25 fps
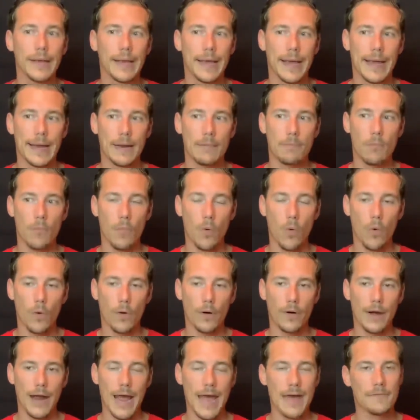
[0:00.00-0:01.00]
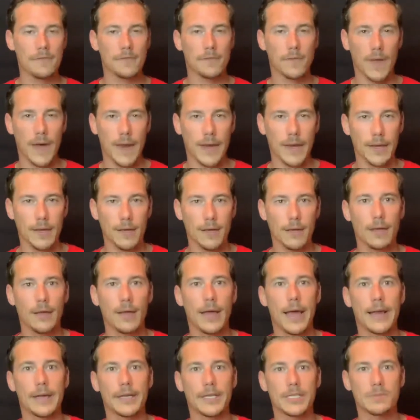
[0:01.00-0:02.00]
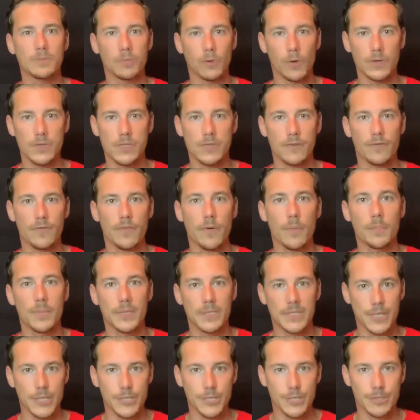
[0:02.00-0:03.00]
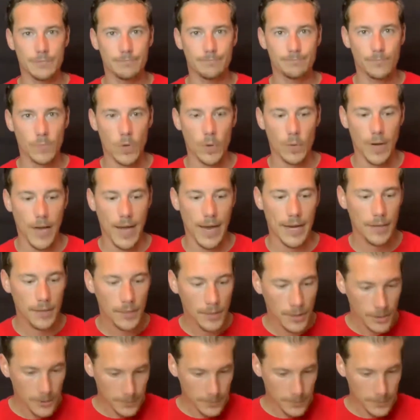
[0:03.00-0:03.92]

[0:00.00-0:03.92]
in a more athletic and explosive position, okay?